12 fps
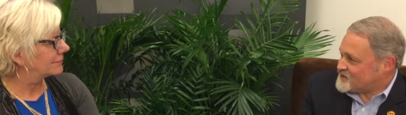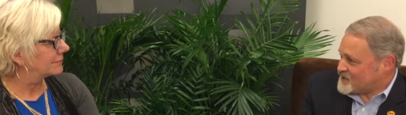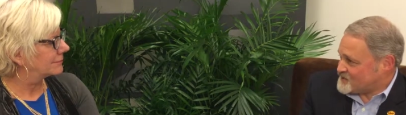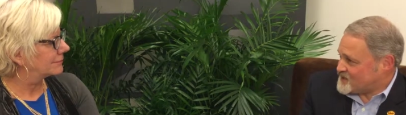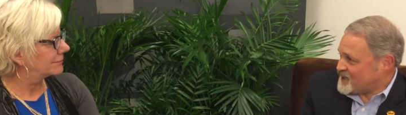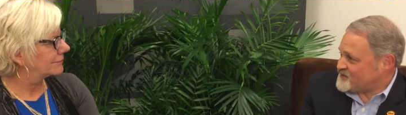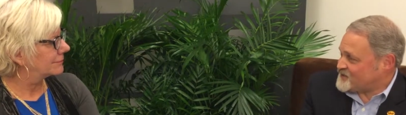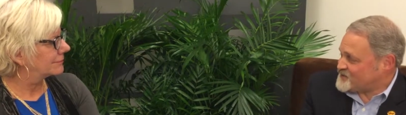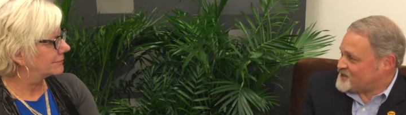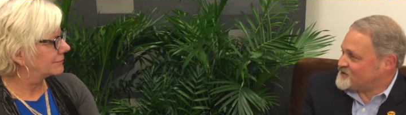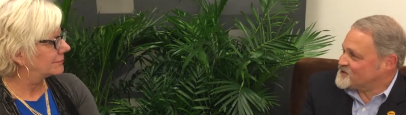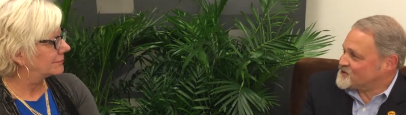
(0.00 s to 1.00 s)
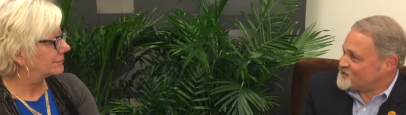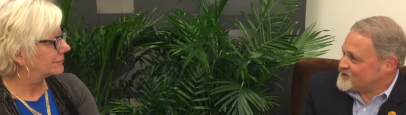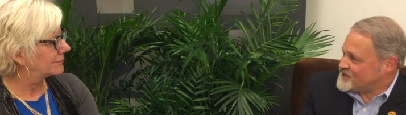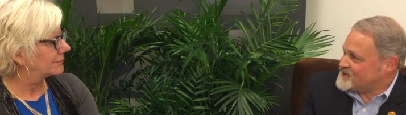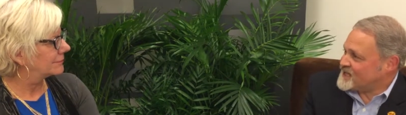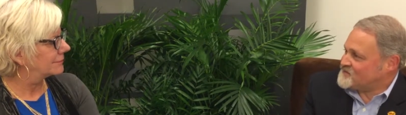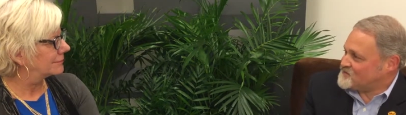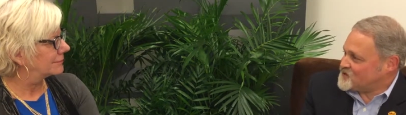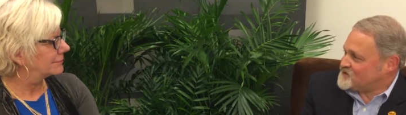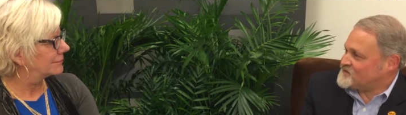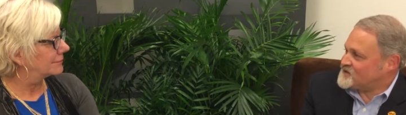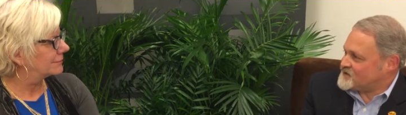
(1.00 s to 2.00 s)
Speaker 1: developed out their territory and they've
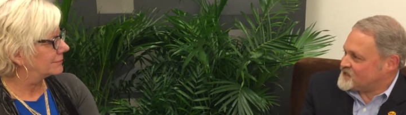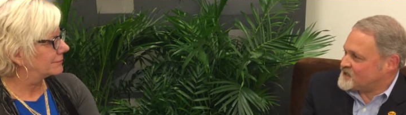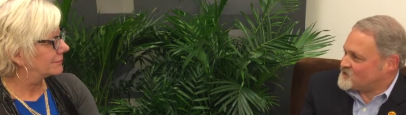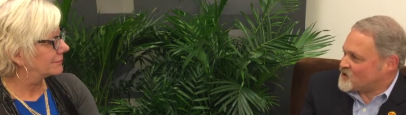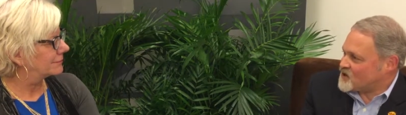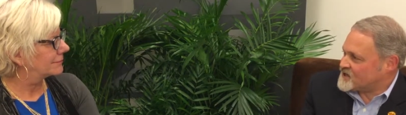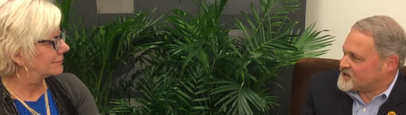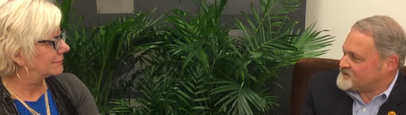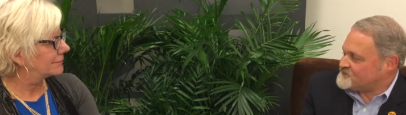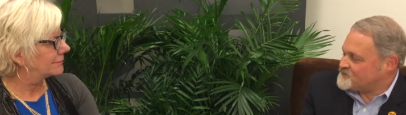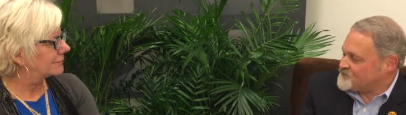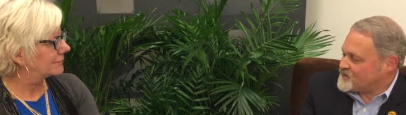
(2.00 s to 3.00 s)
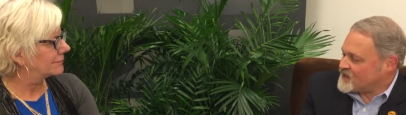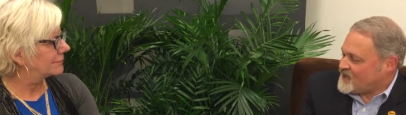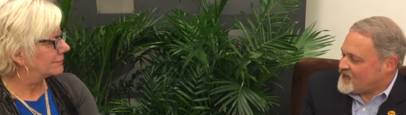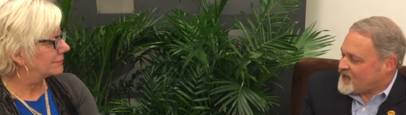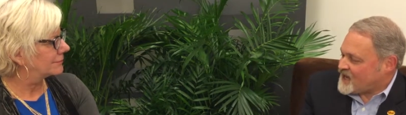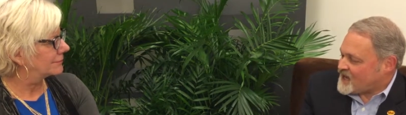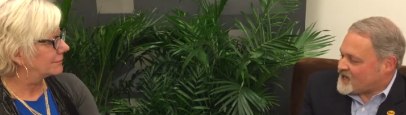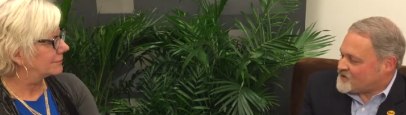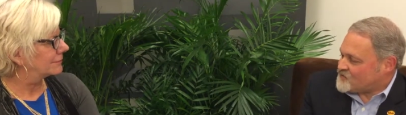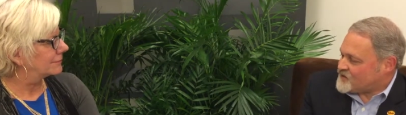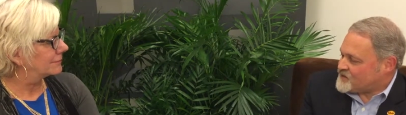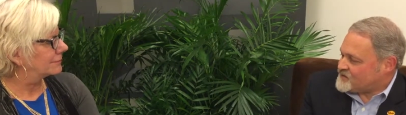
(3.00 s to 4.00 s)
moved to another market. Uh,
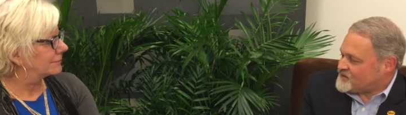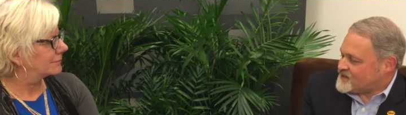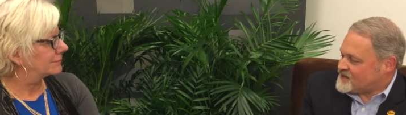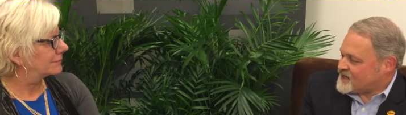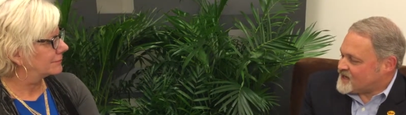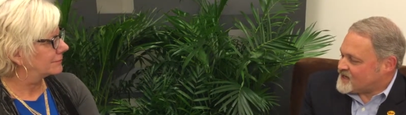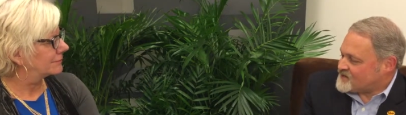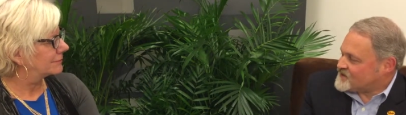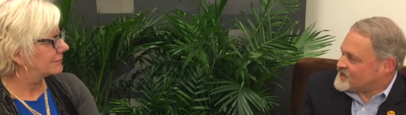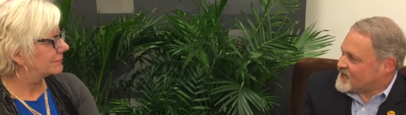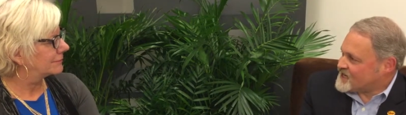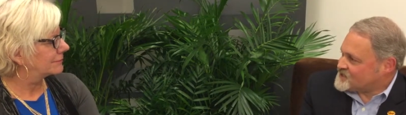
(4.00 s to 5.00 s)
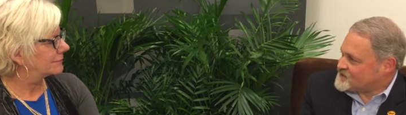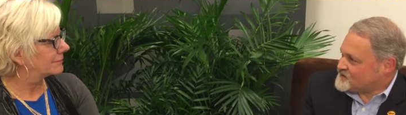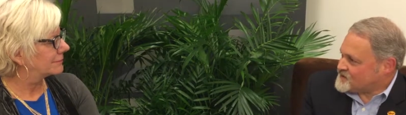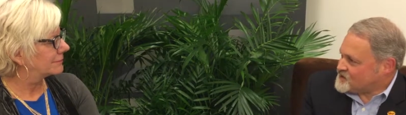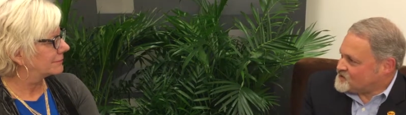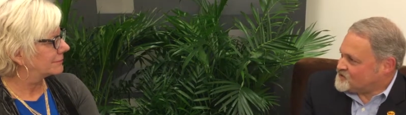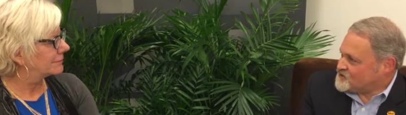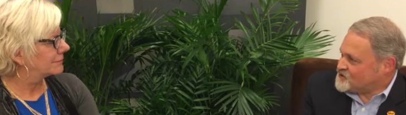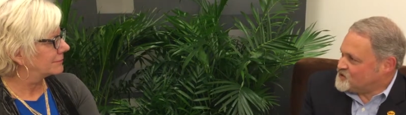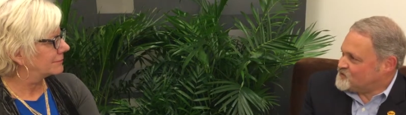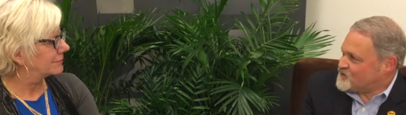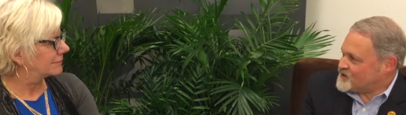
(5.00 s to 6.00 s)
with the, uh, the case of the new
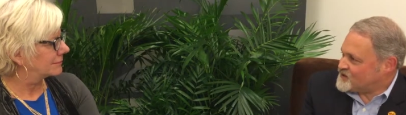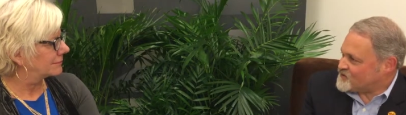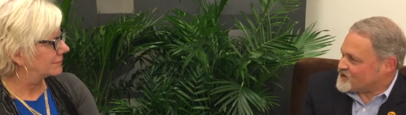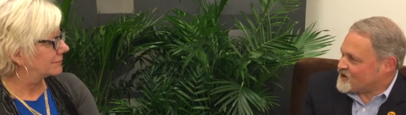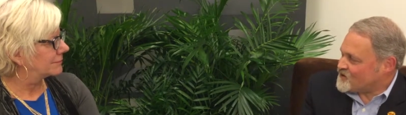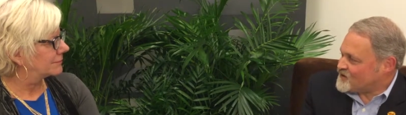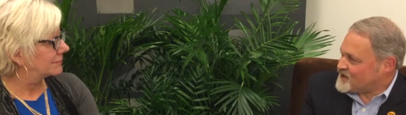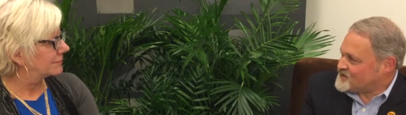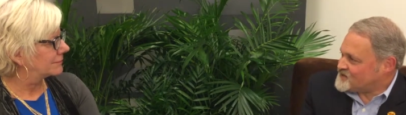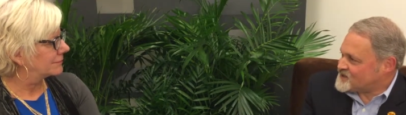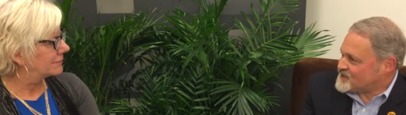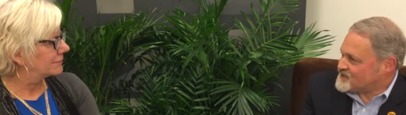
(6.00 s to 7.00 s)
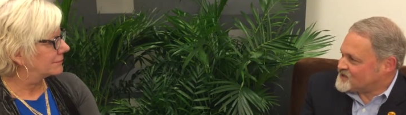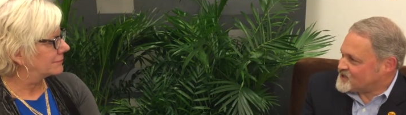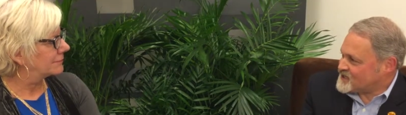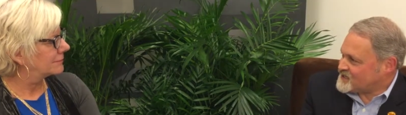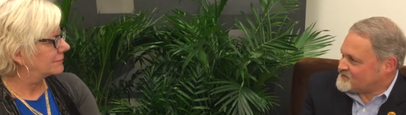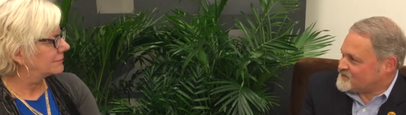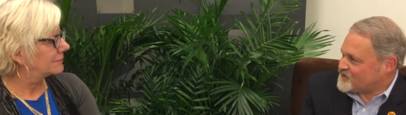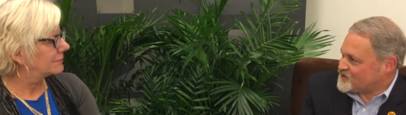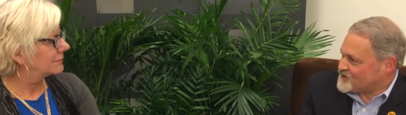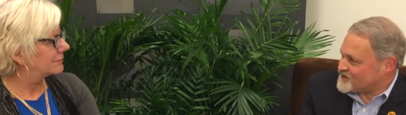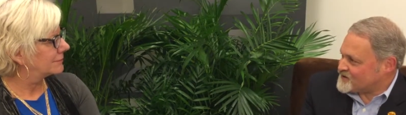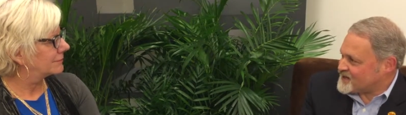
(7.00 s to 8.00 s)
group, we're always uh, looking
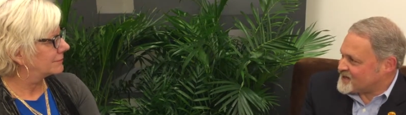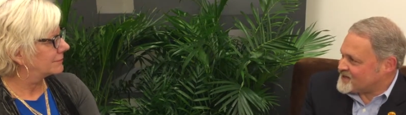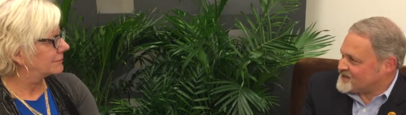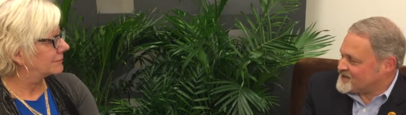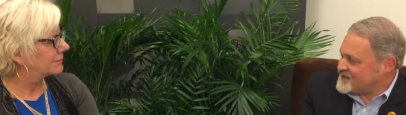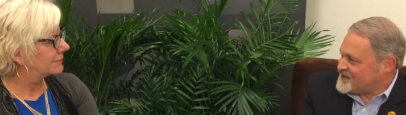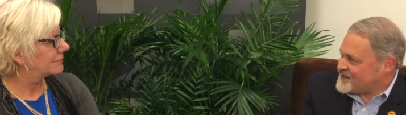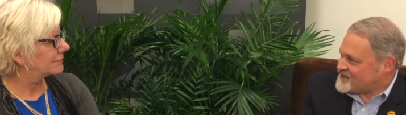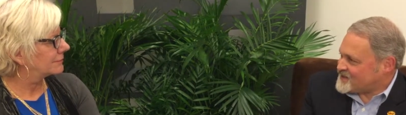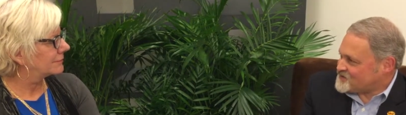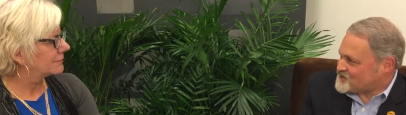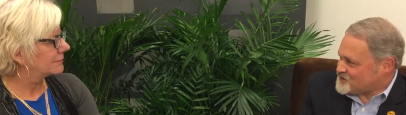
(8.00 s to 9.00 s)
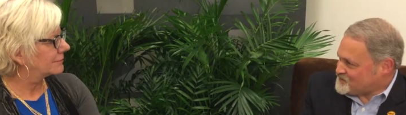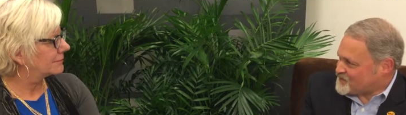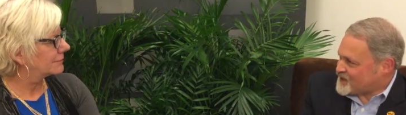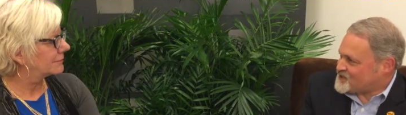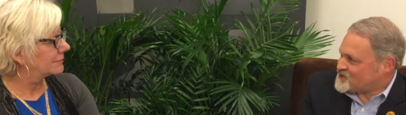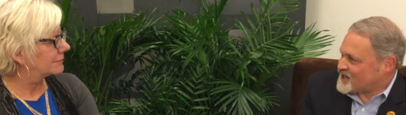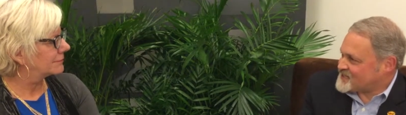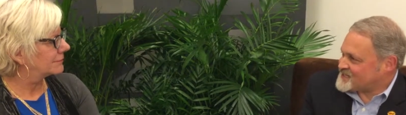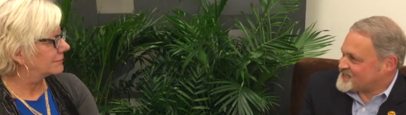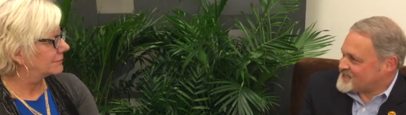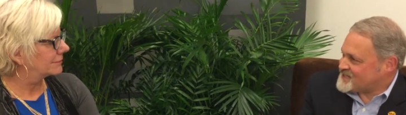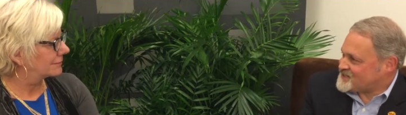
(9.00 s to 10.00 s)
for uh, those new
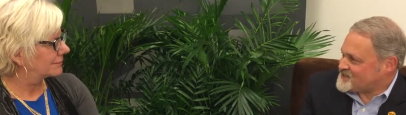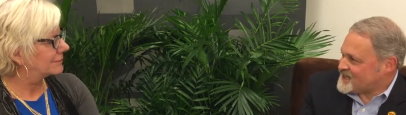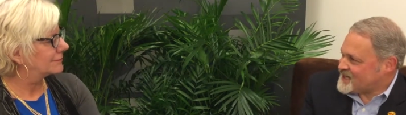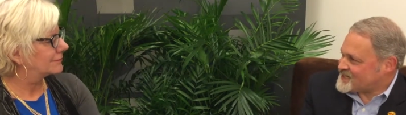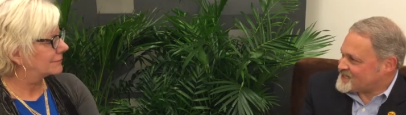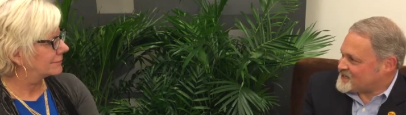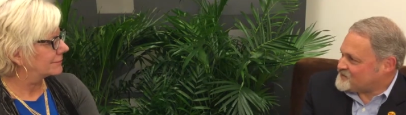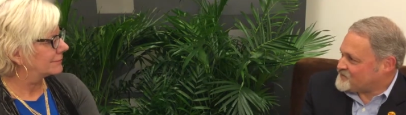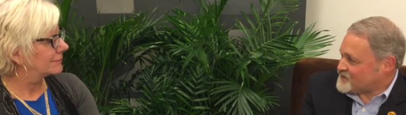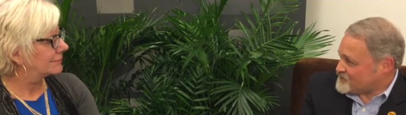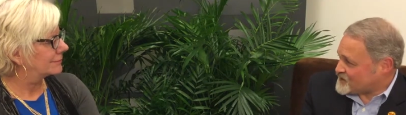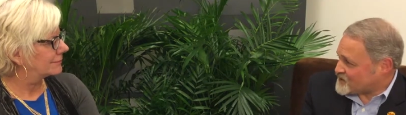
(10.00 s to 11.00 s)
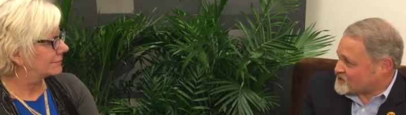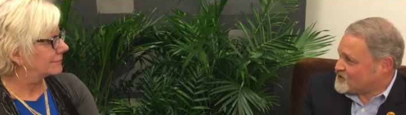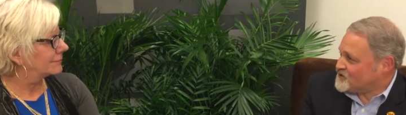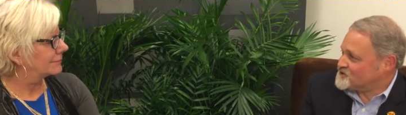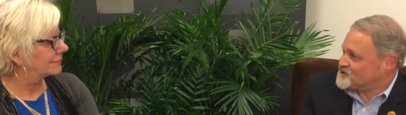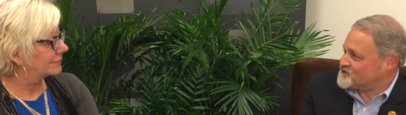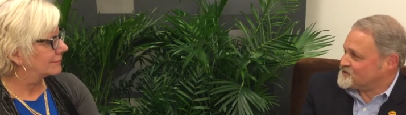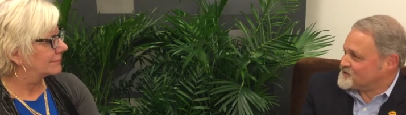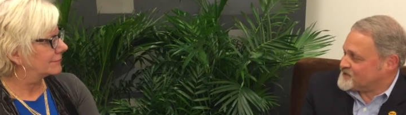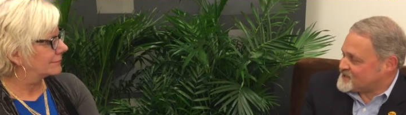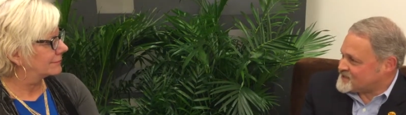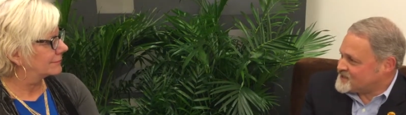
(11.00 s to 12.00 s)
franchisees that uh, fit with our
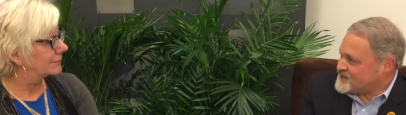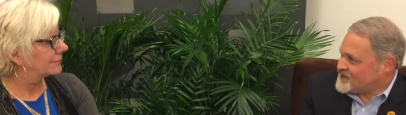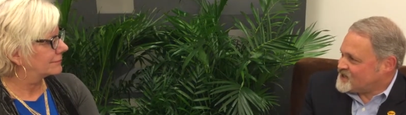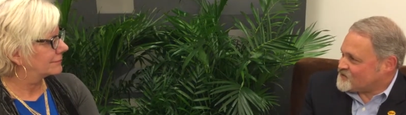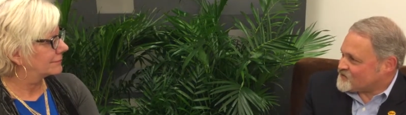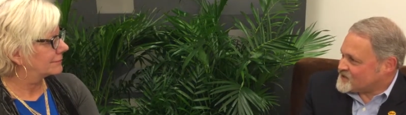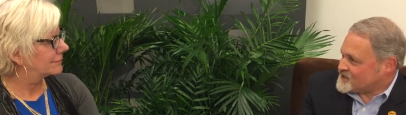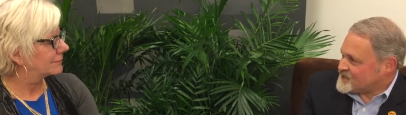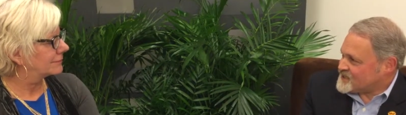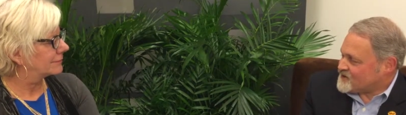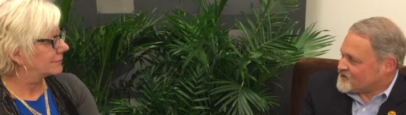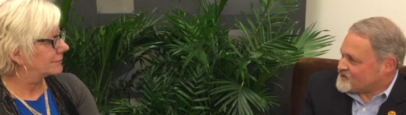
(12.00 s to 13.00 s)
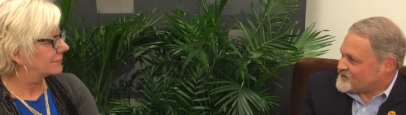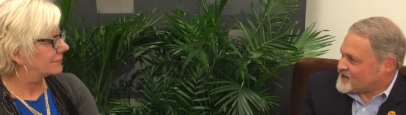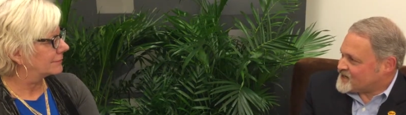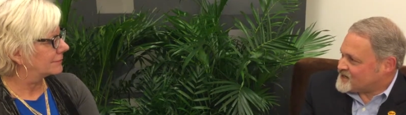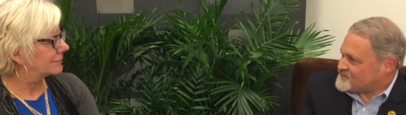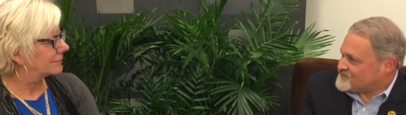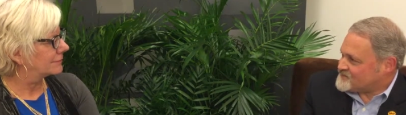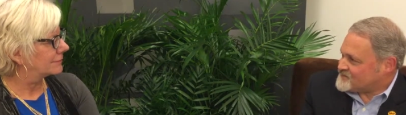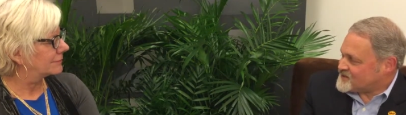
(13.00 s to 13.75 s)
culture and really are